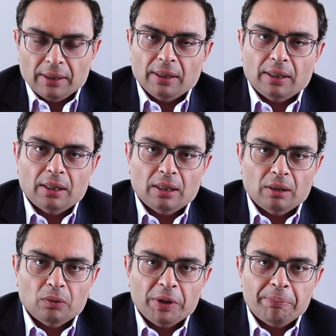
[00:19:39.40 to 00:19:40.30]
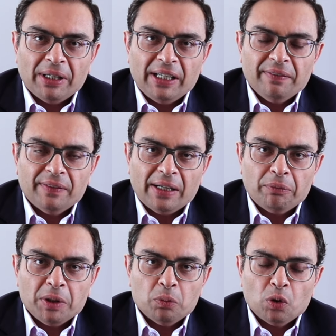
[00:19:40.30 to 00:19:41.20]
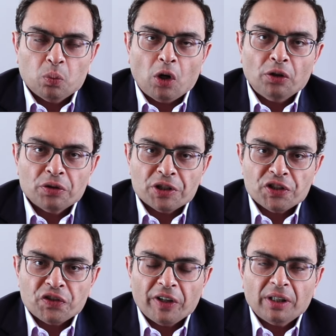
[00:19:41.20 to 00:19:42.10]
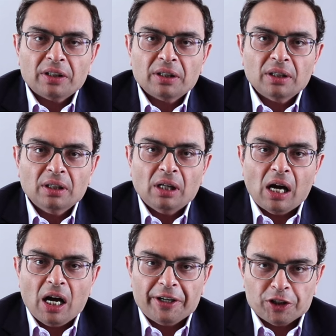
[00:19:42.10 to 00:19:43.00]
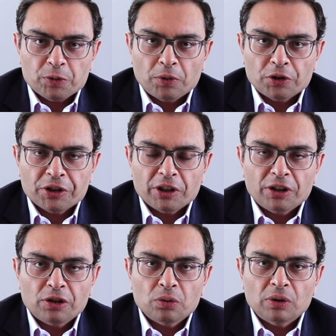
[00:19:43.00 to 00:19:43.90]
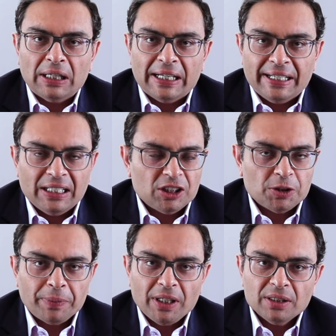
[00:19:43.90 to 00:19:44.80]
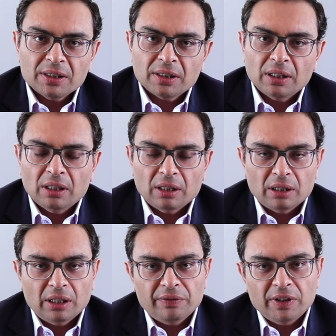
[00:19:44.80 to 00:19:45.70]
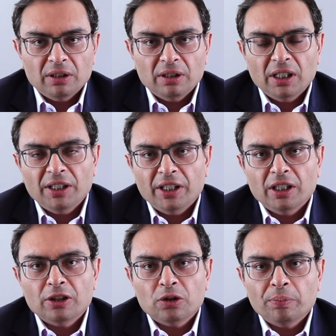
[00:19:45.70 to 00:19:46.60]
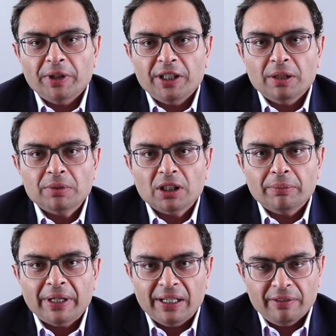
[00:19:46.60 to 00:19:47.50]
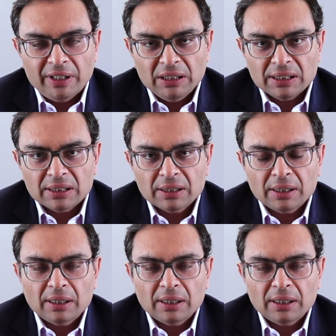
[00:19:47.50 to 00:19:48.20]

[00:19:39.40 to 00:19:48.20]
uh, we believe that we would want to restrict our exposure to the lending space given the near to medium term headwinds